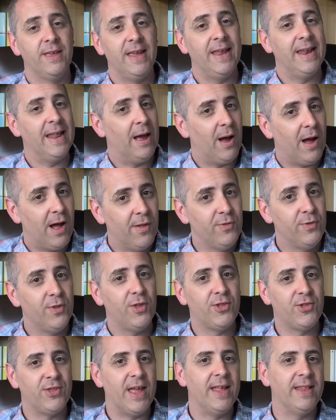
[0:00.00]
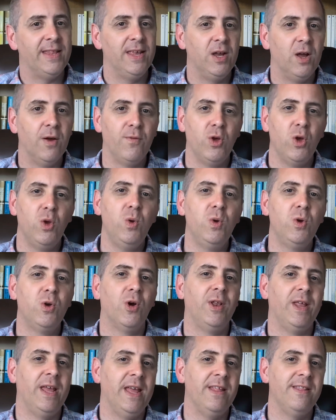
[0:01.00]
in our understanding of who
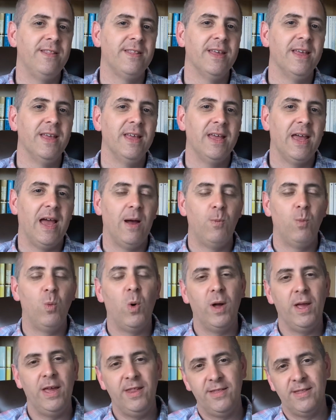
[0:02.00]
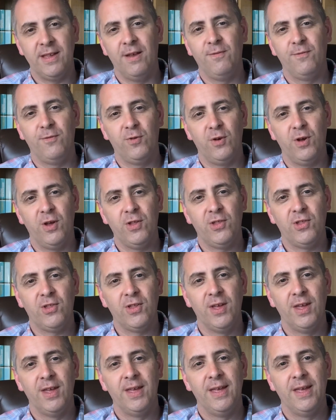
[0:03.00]
God is and what he's done for
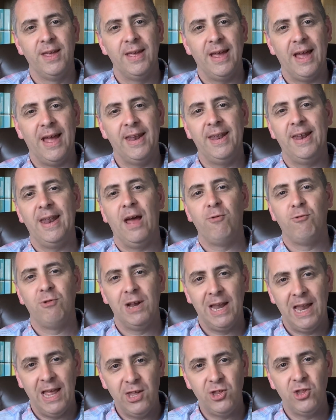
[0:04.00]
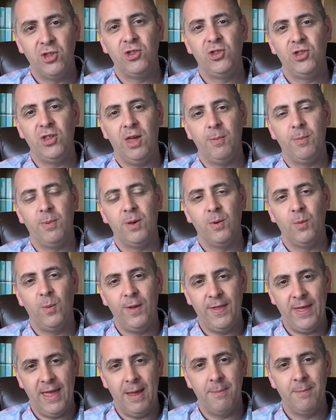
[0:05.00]
us, and in our relationship
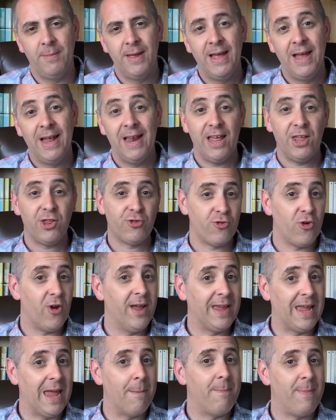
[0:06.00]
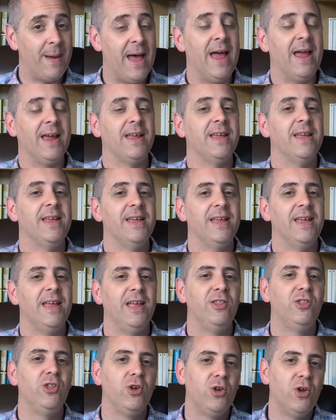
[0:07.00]
with him. Let's try and get back
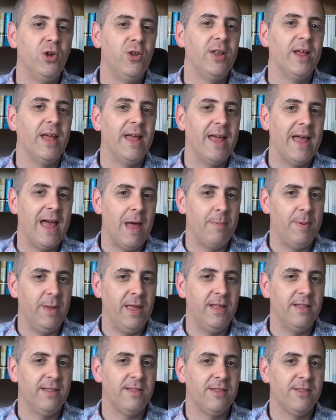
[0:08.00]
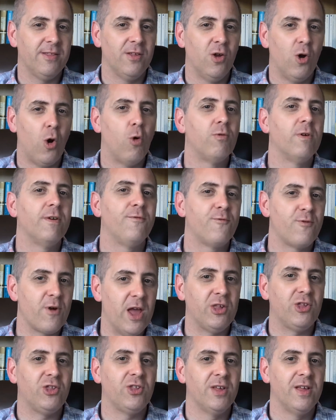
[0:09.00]
into good habits, or
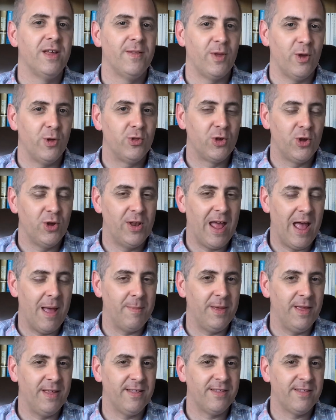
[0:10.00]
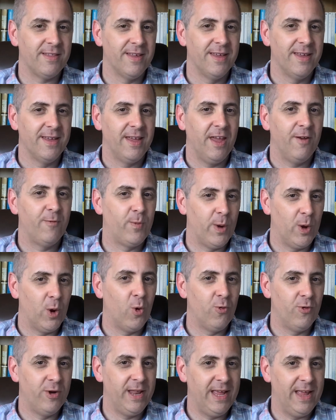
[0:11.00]
refresh those good habits if we're
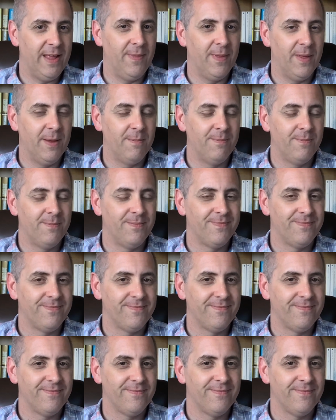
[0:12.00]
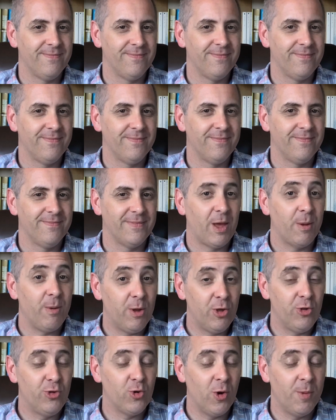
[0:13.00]
already in them. Hope you
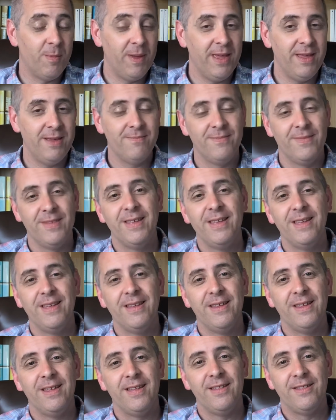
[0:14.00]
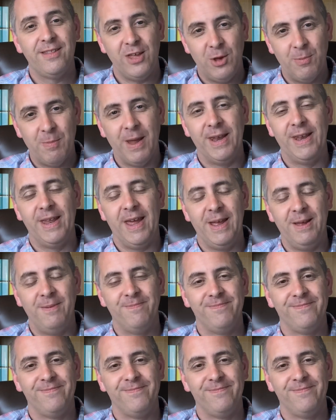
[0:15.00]
can join me. See you Monday.